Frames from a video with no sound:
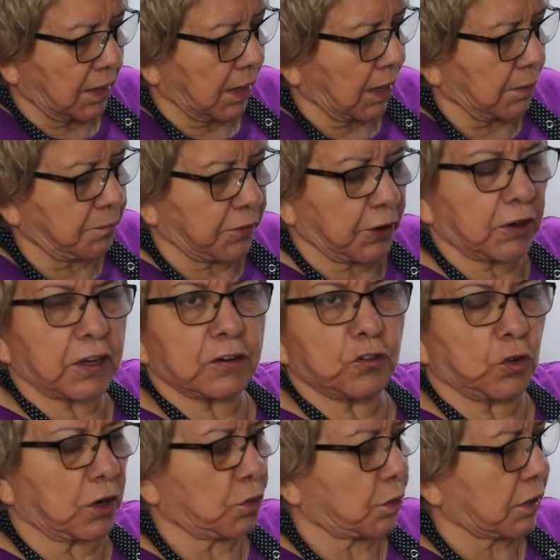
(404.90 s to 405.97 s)
I'm very
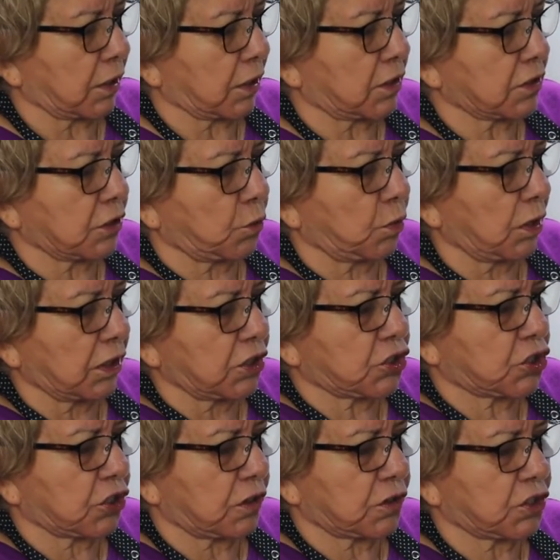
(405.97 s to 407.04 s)
annoyed with it because it really
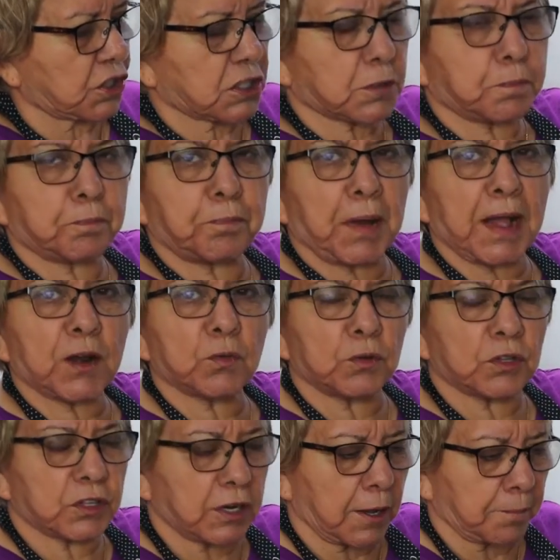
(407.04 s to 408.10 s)
should have just
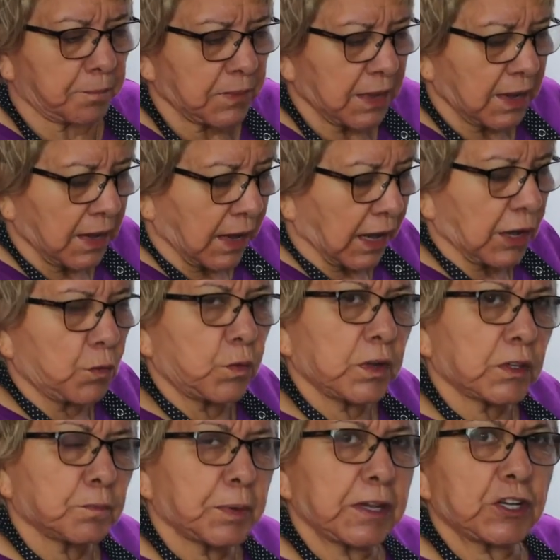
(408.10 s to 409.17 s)
spiraled up. I
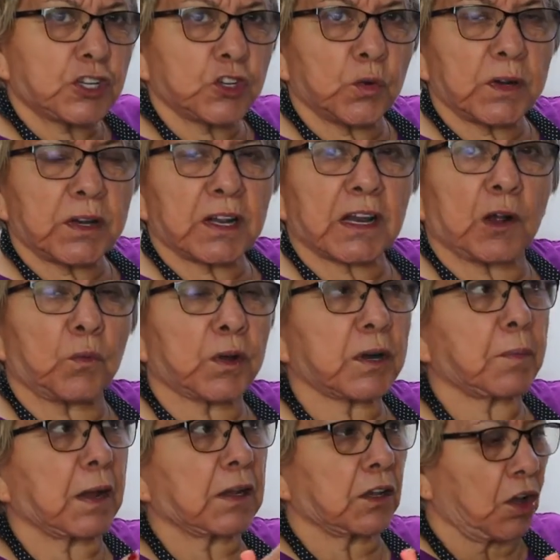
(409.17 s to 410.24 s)
will be doing it on one of
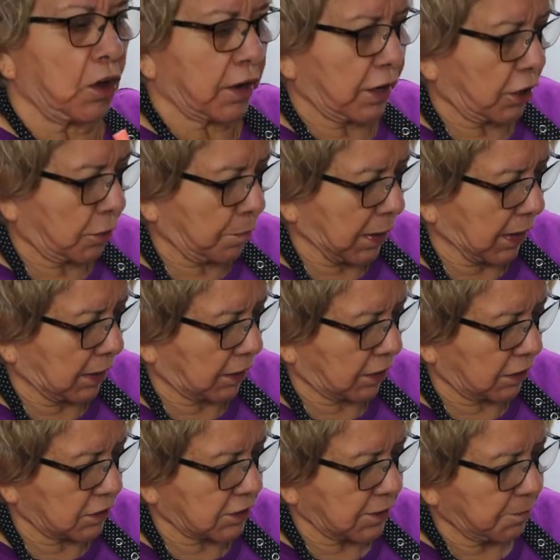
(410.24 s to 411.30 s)
my long-haired
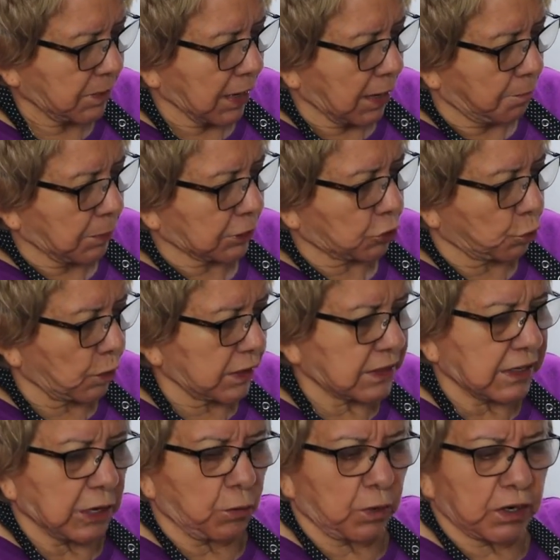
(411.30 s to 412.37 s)
mannequins, but the
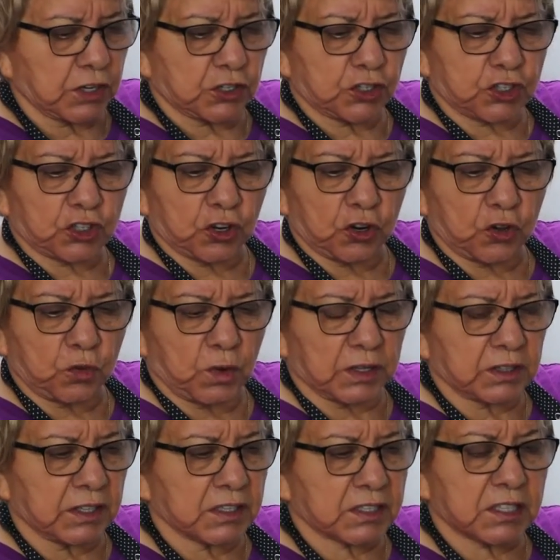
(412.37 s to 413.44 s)
reason I wanted to show you
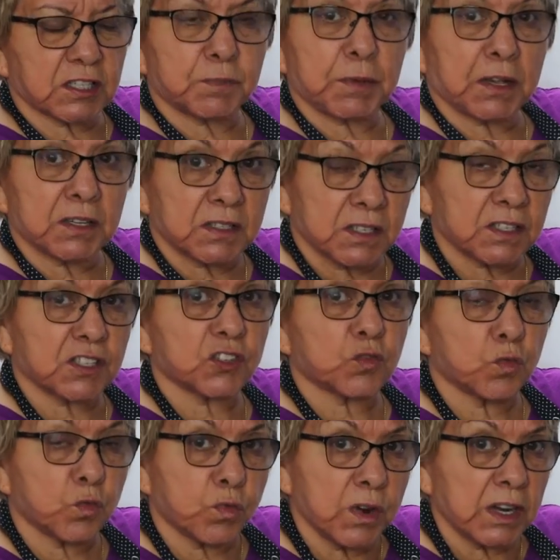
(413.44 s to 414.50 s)
on this is because this is
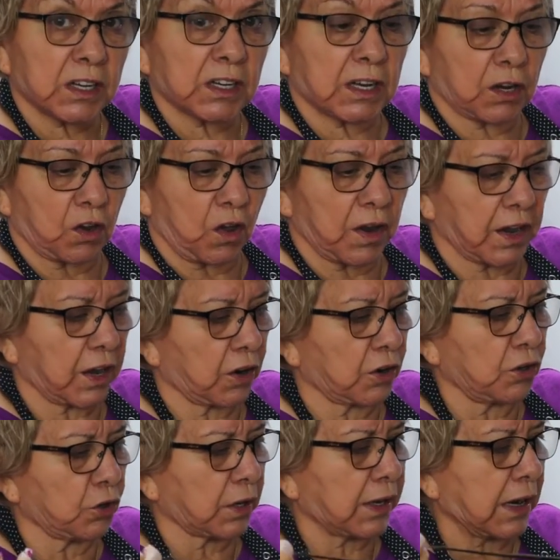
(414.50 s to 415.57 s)
really long hair,
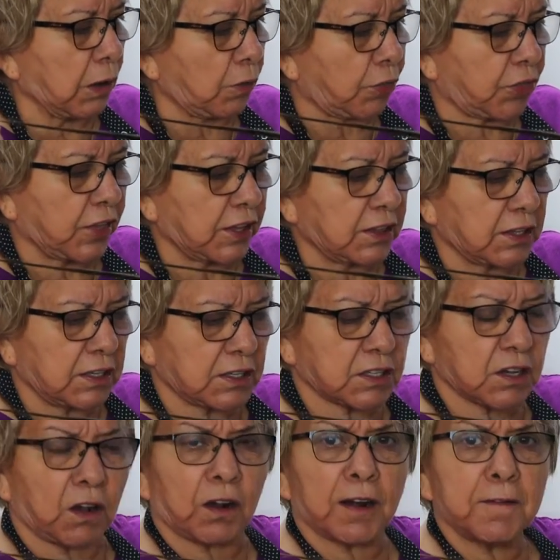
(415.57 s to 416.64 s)
and look at how thin these
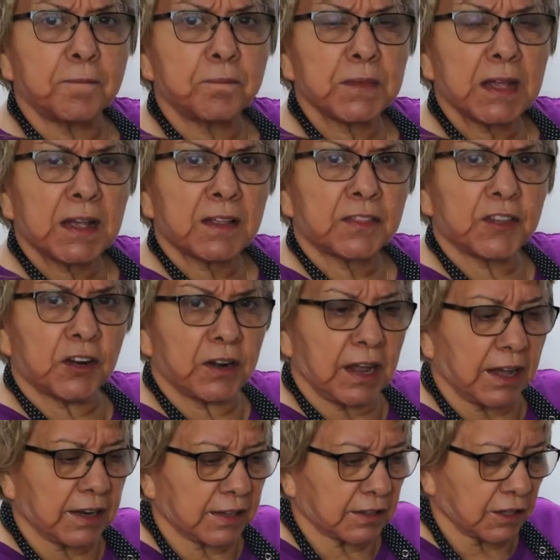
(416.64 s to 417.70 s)
are. They're
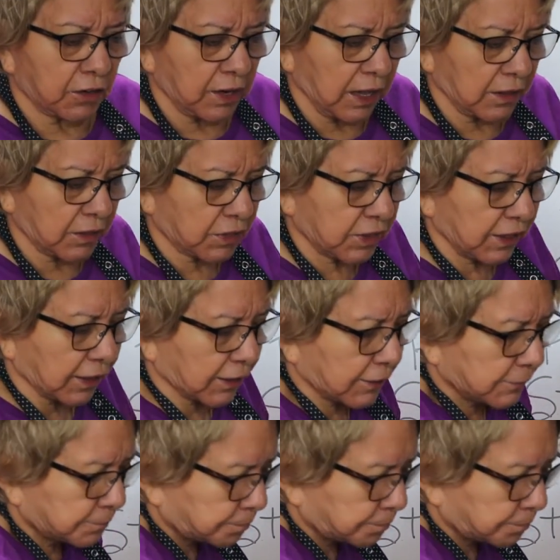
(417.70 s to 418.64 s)
not thick.